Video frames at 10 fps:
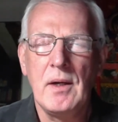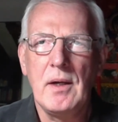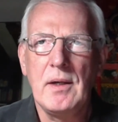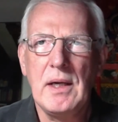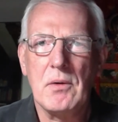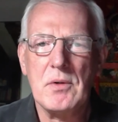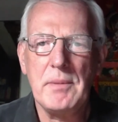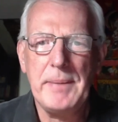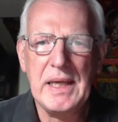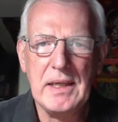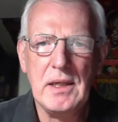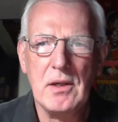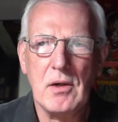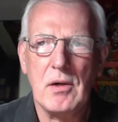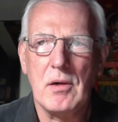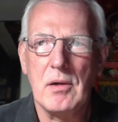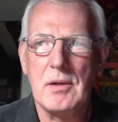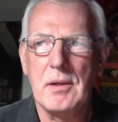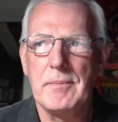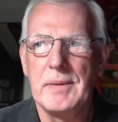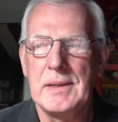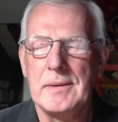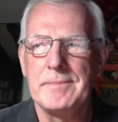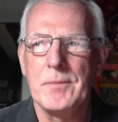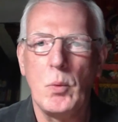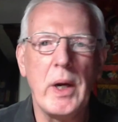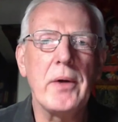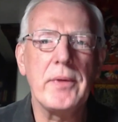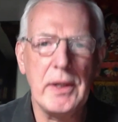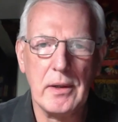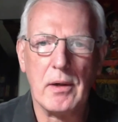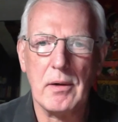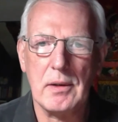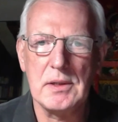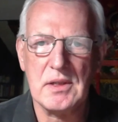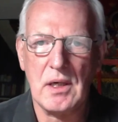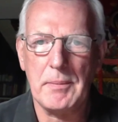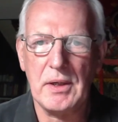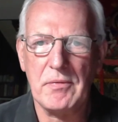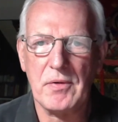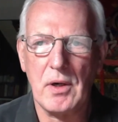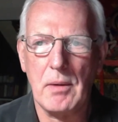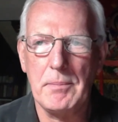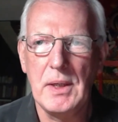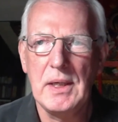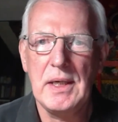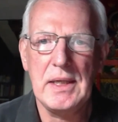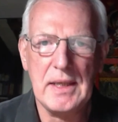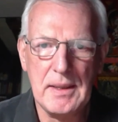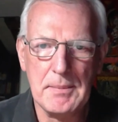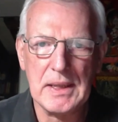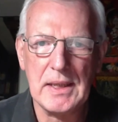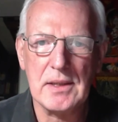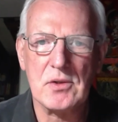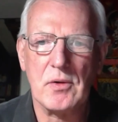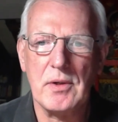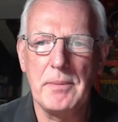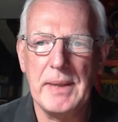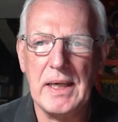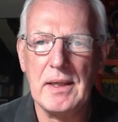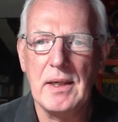Now, depending on where the art is coming from in the Himalayas or Tibet,